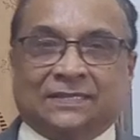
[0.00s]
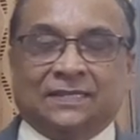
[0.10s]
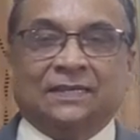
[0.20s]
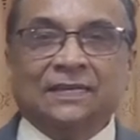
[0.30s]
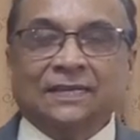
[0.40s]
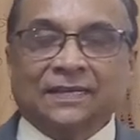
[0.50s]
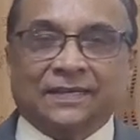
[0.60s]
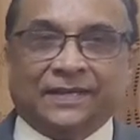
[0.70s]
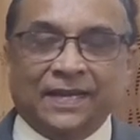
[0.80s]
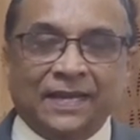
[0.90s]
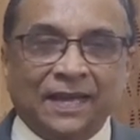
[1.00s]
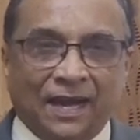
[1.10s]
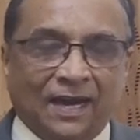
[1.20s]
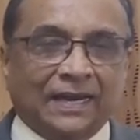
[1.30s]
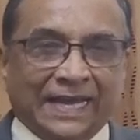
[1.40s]
acid, they
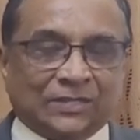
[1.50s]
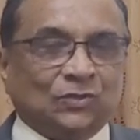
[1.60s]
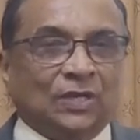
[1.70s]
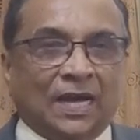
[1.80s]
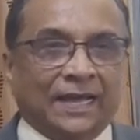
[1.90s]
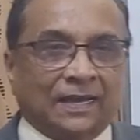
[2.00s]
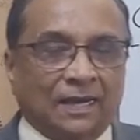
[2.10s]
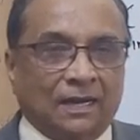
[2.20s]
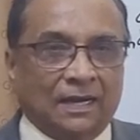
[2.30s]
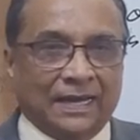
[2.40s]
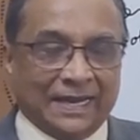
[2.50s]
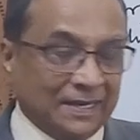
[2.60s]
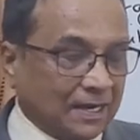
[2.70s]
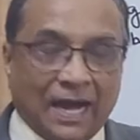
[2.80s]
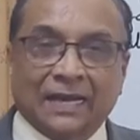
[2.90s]
are actually, I
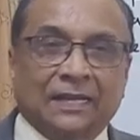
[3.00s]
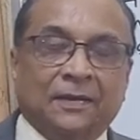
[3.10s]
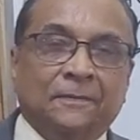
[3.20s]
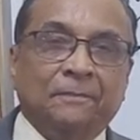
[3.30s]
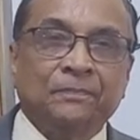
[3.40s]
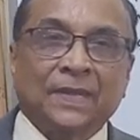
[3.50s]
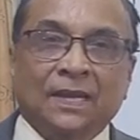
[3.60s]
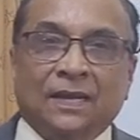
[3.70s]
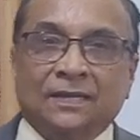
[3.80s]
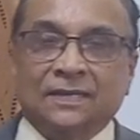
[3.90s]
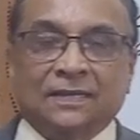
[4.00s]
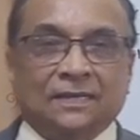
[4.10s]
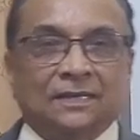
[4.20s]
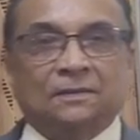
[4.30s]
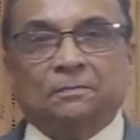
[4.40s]
can call them
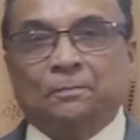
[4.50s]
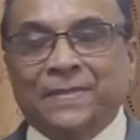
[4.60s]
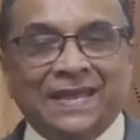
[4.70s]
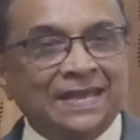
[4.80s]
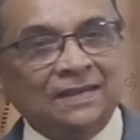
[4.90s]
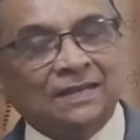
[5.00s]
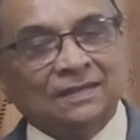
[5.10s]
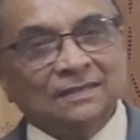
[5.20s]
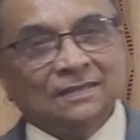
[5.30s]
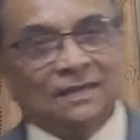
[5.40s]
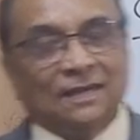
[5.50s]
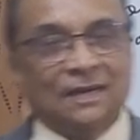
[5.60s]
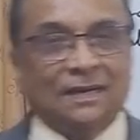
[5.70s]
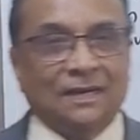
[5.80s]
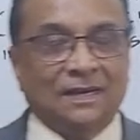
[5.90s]
the main
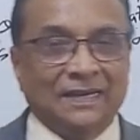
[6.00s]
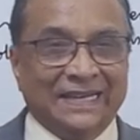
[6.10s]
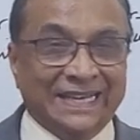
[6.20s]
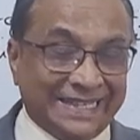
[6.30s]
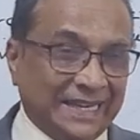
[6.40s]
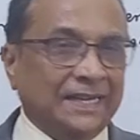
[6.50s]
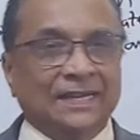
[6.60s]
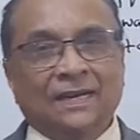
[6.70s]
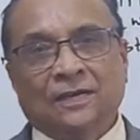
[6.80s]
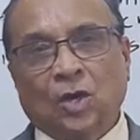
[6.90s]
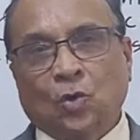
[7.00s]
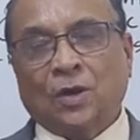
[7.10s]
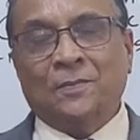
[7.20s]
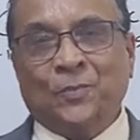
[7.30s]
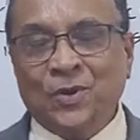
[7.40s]
ingredient or
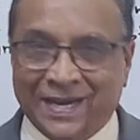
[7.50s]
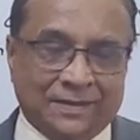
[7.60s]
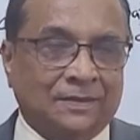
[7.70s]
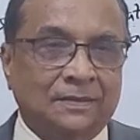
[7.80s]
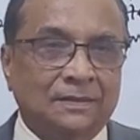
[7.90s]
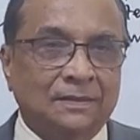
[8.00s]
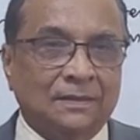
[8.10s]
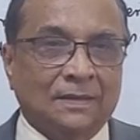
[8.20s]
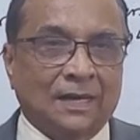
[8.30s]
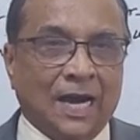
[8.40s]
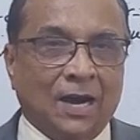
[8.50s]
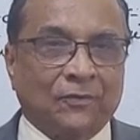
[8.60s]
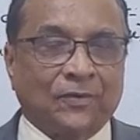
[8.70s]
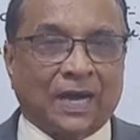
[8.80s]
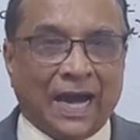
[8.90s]
component
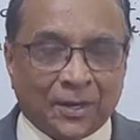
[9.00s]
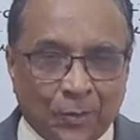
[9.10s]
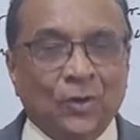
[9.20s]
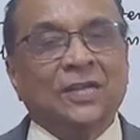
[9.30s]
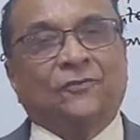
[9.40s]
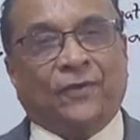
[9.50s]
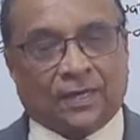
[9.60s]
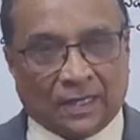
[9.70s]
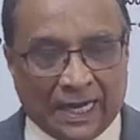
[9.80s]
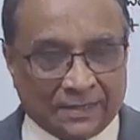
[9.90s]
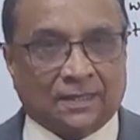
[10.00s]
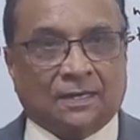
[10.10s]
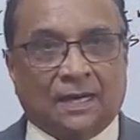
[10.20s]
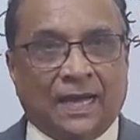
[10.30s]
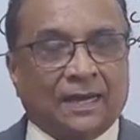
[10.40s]
of carbonic
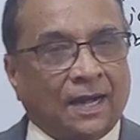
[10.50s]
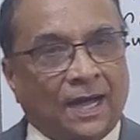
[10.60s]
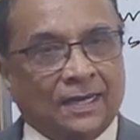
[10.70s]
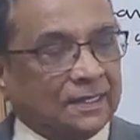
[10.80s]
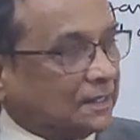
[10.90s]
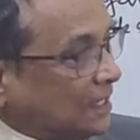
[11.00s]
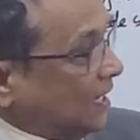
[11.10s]
fertilizer. I call it